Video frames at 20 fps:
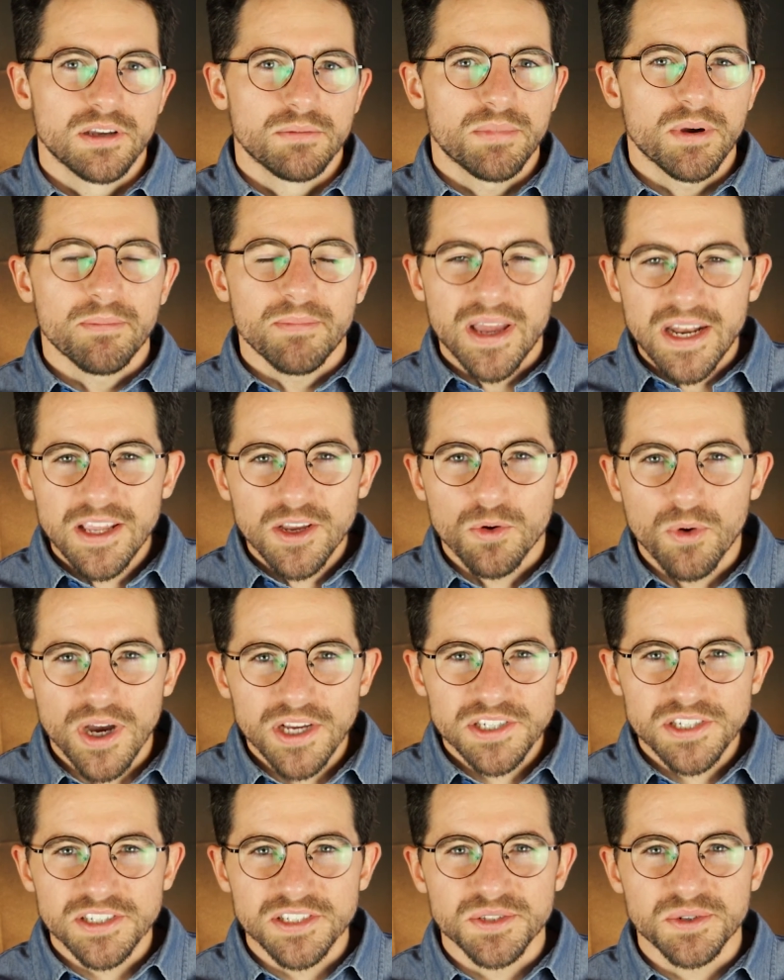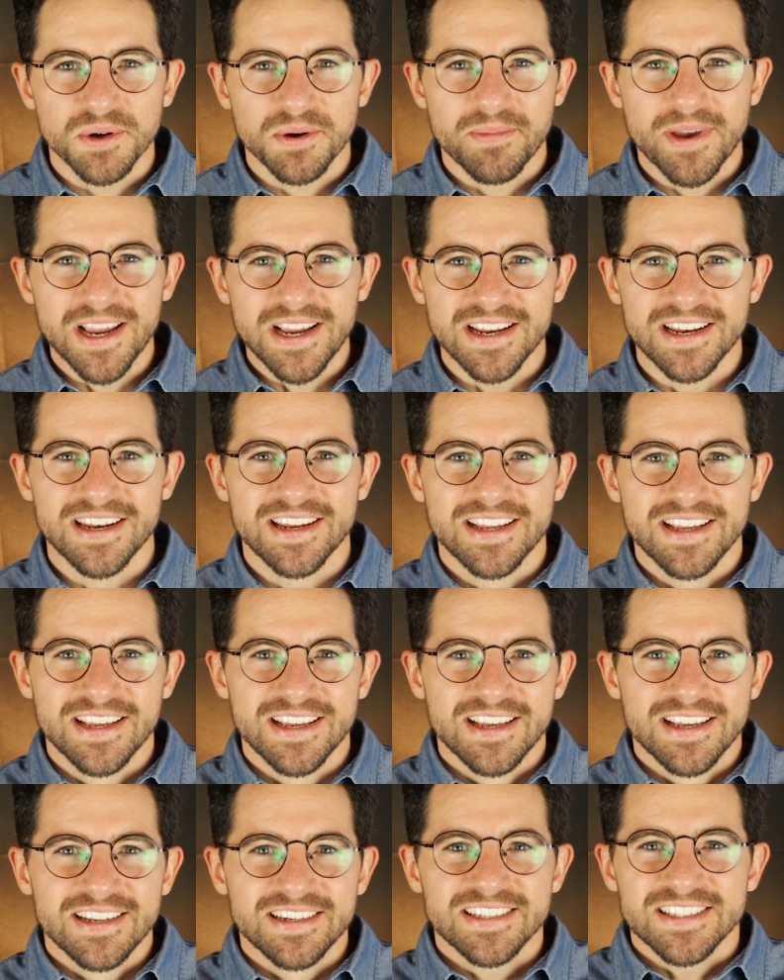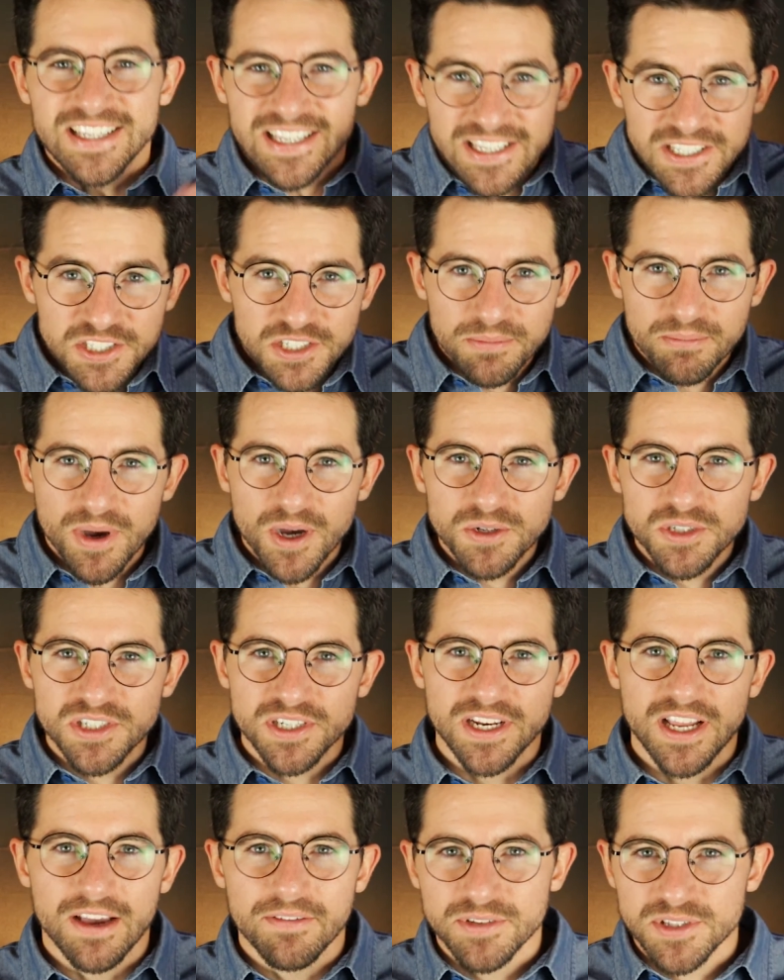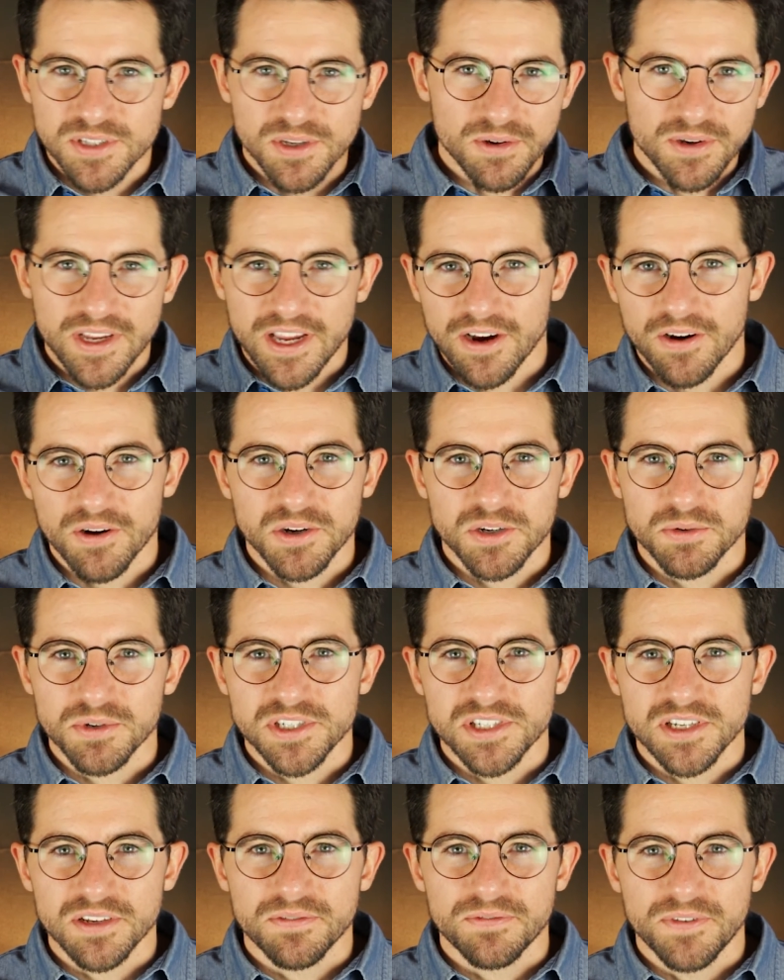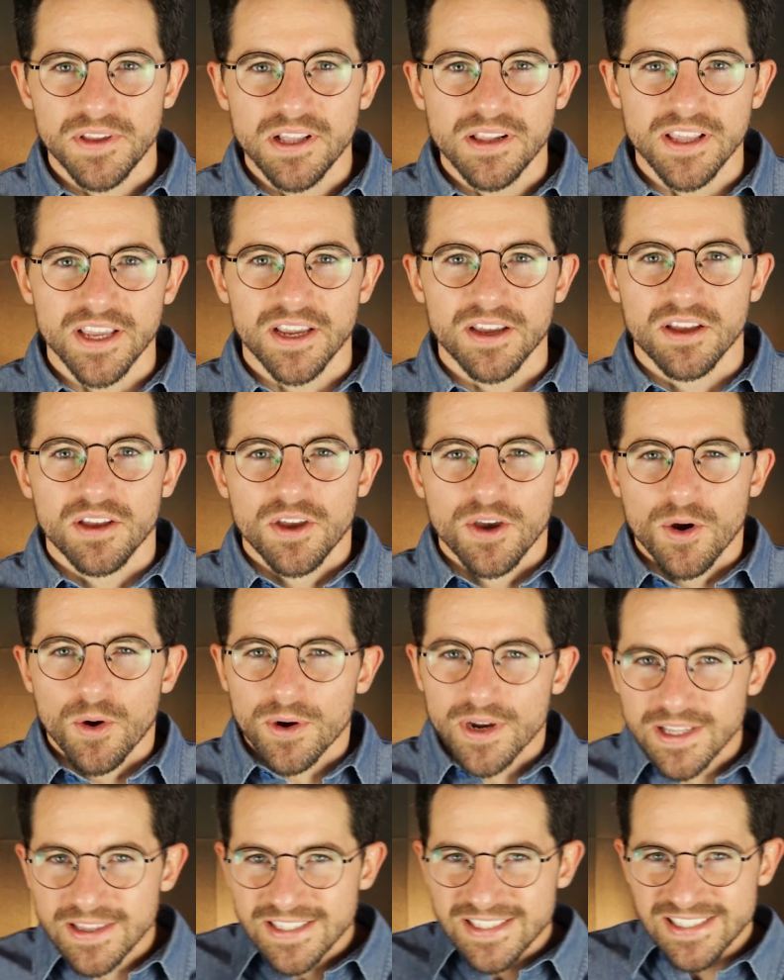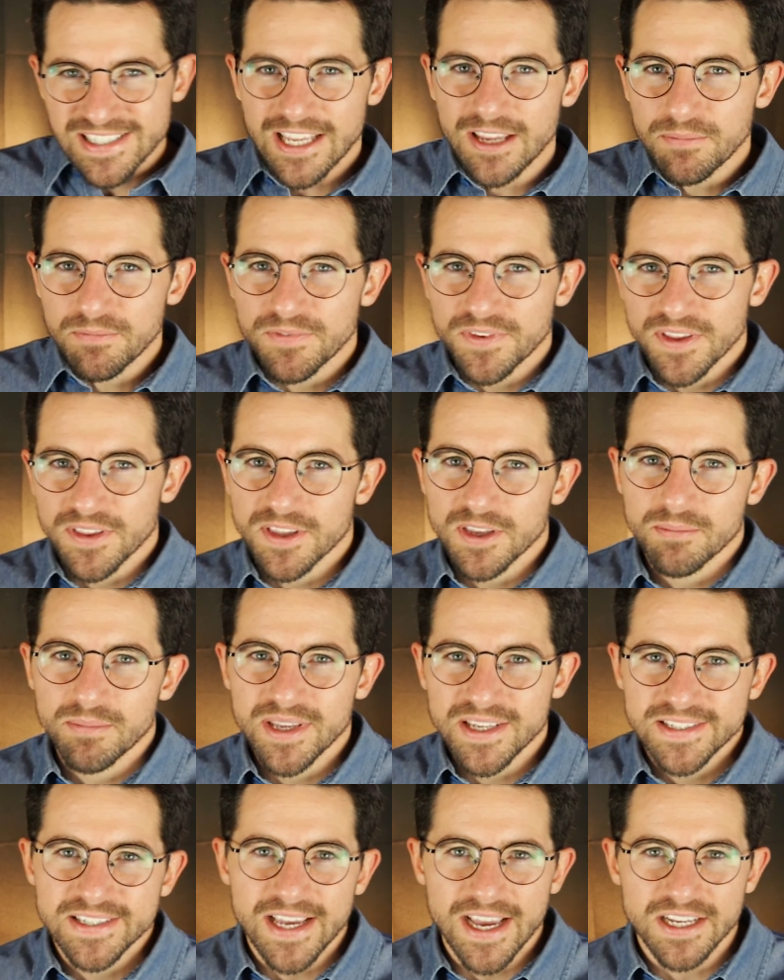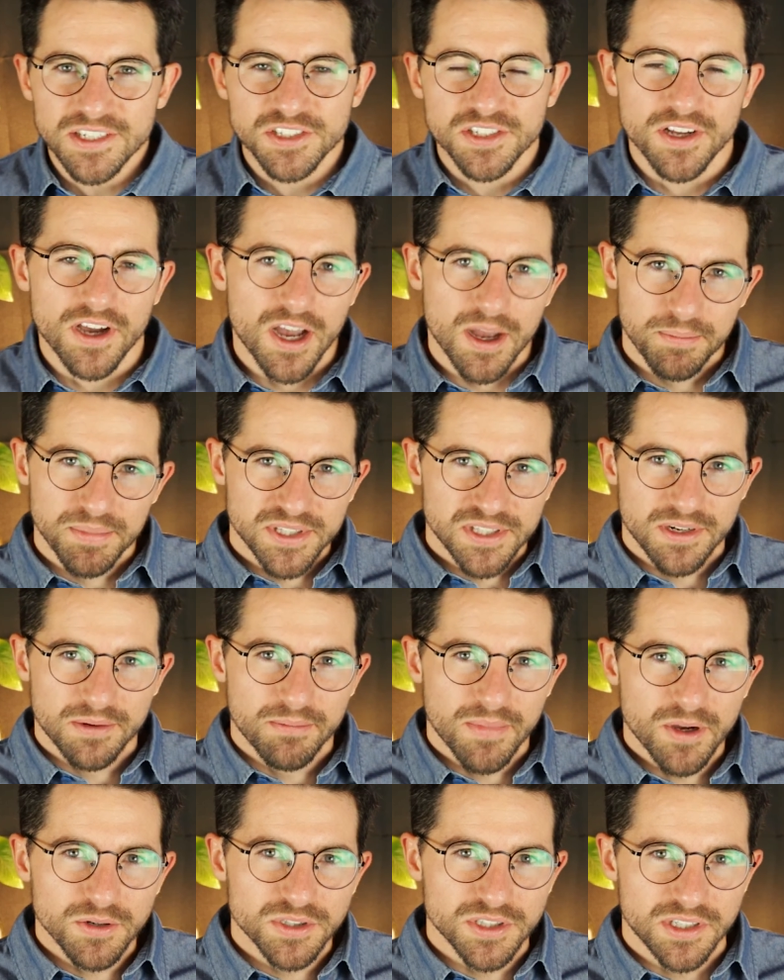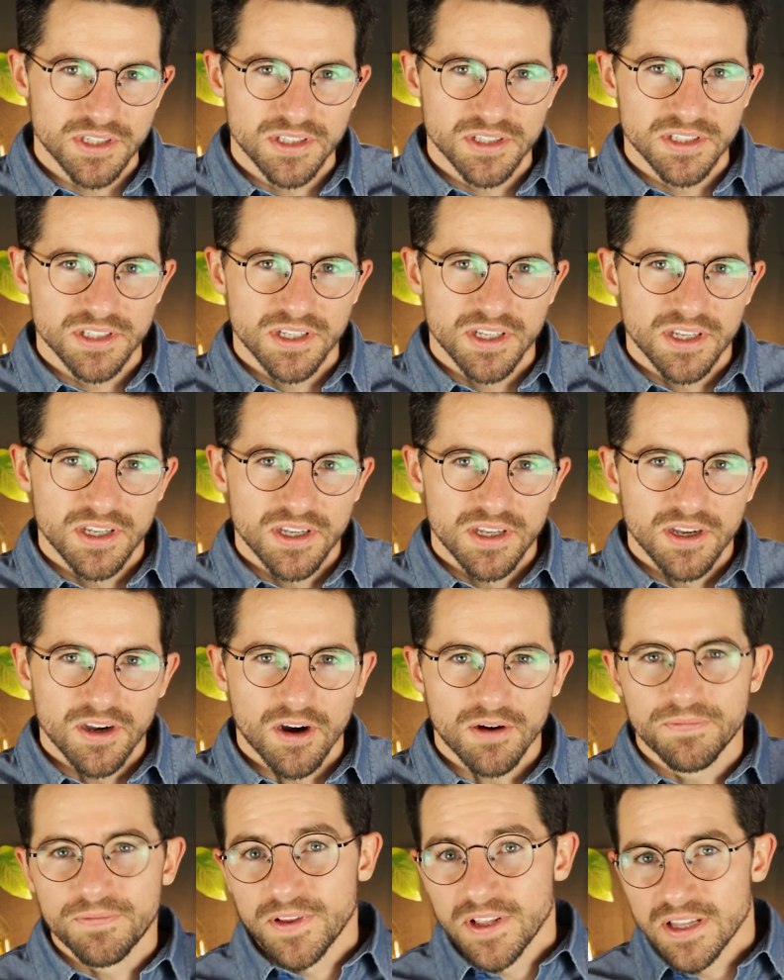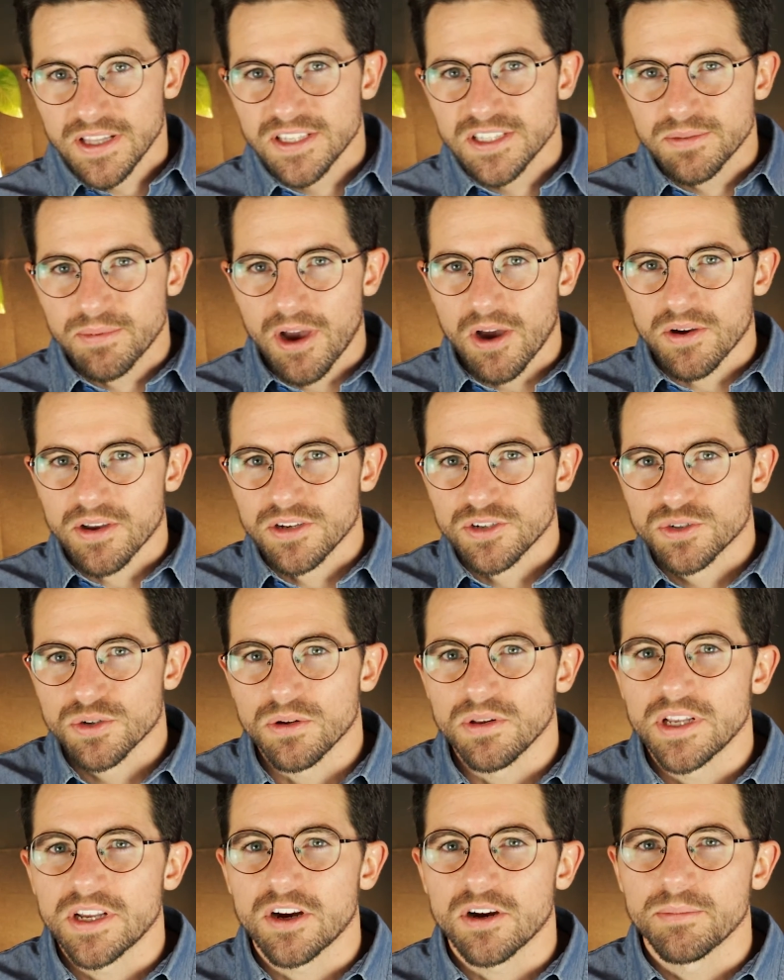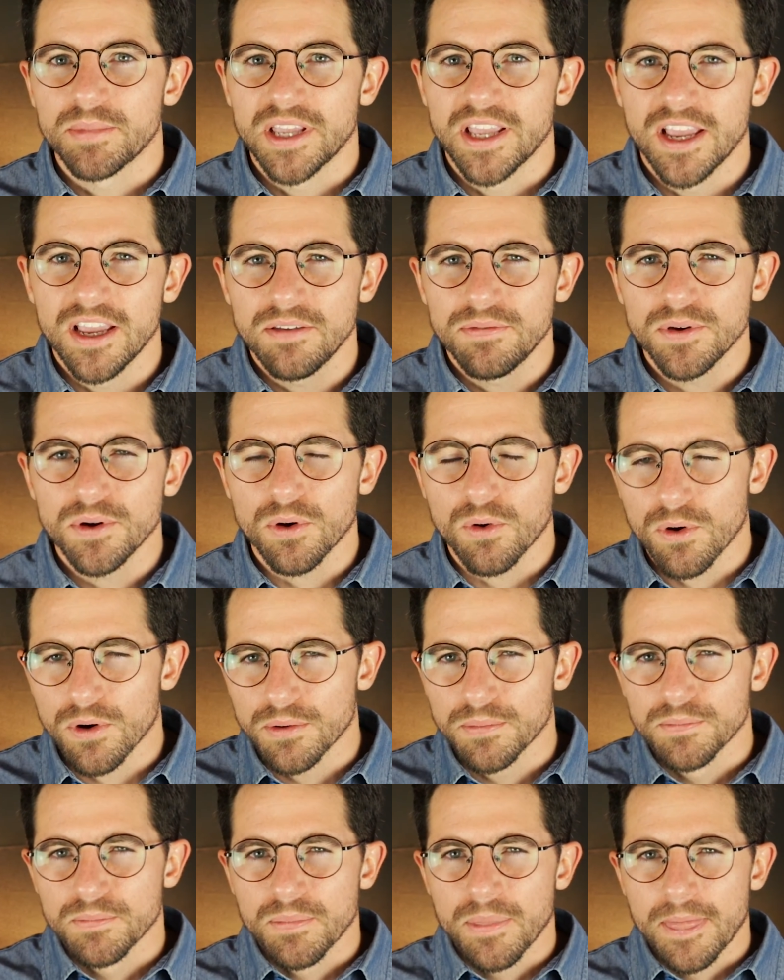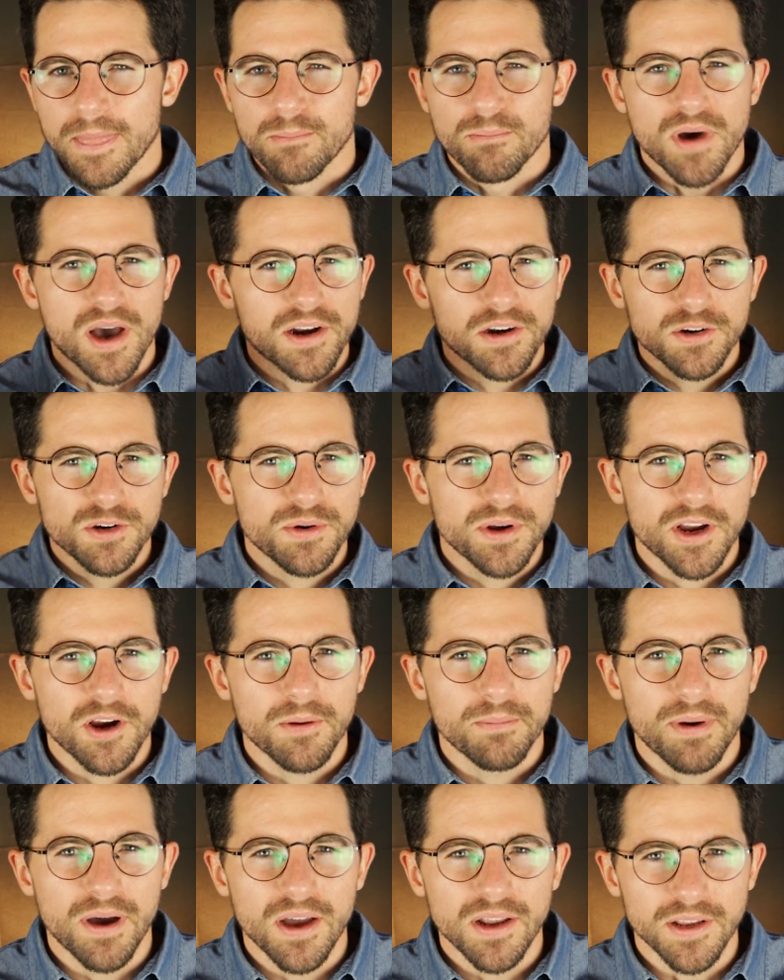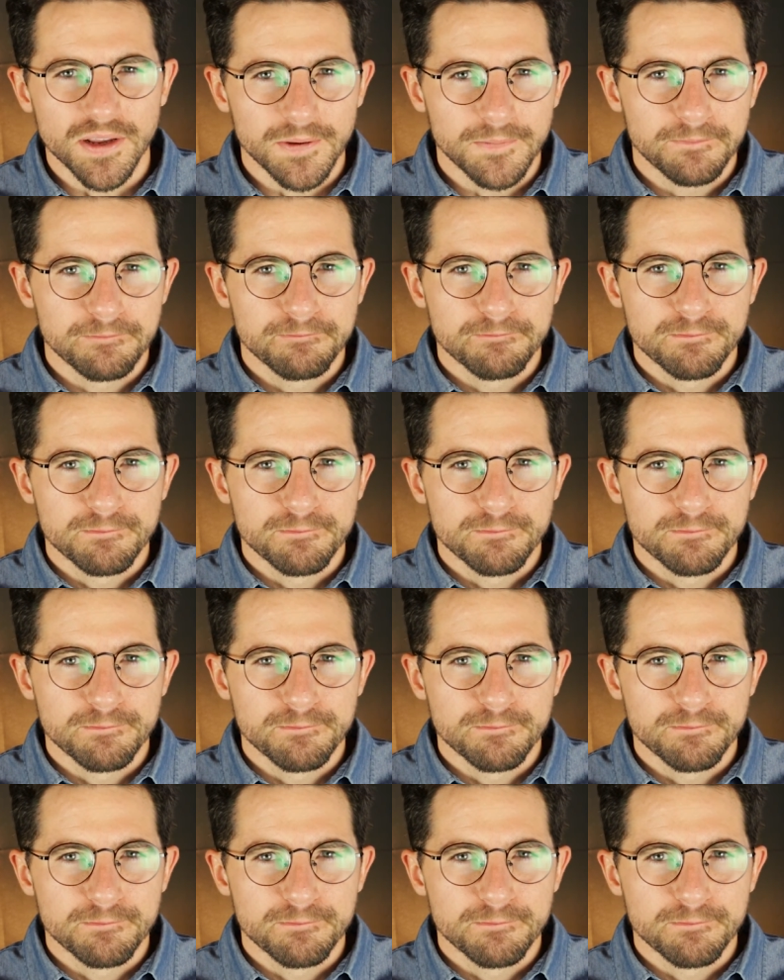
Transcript: But many questions remain. Does each emotion have its own characteristic feeling? Or can the same feeling be attached to opposite emotions? our feelings about controlling our behavior, or monitoring our body?